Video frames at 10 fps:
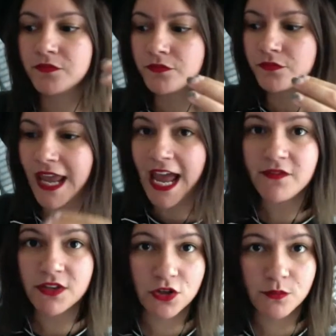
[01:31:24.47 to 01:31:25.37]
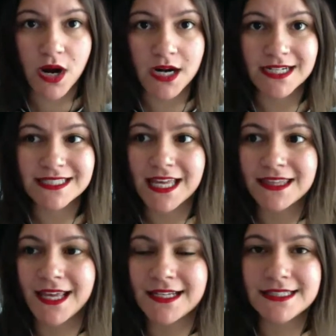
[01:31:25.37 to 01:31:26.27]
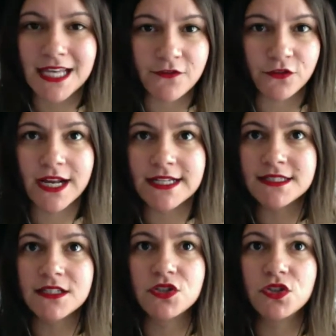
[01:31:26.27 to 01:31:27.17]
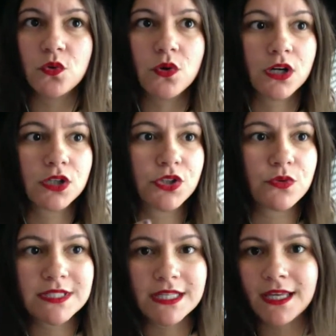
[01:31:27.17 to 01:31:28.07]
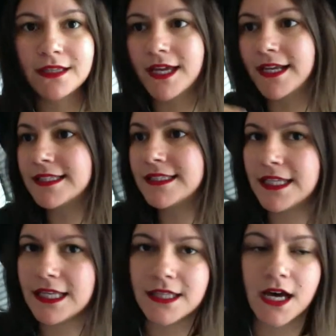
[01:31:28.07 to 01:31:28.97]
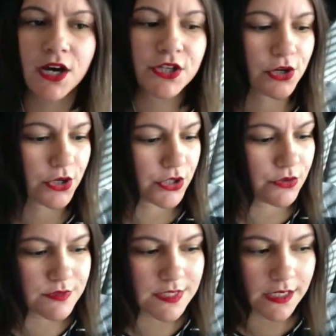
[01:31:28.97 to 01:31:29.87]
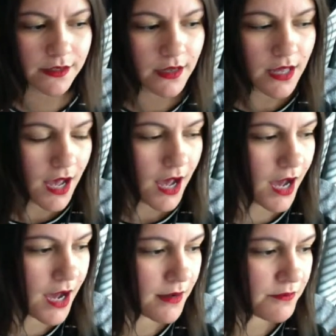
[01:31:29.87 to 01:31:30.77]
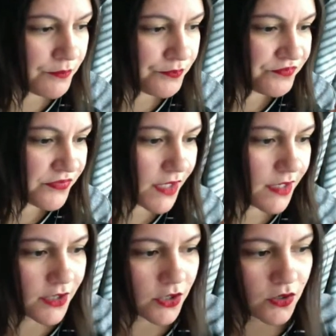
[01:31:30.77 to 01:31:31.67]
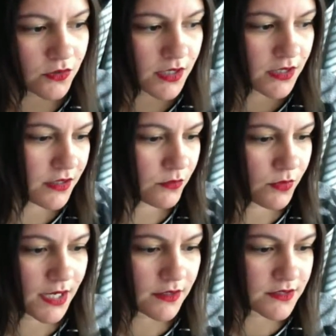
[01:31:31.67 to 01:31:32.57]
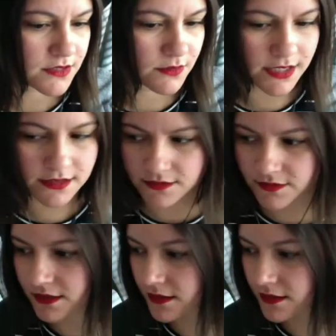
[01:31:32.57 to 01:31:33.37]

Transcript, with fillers: having your products and then say for instance you're using like stila you're using um, I don't know. Uh, what else do I even?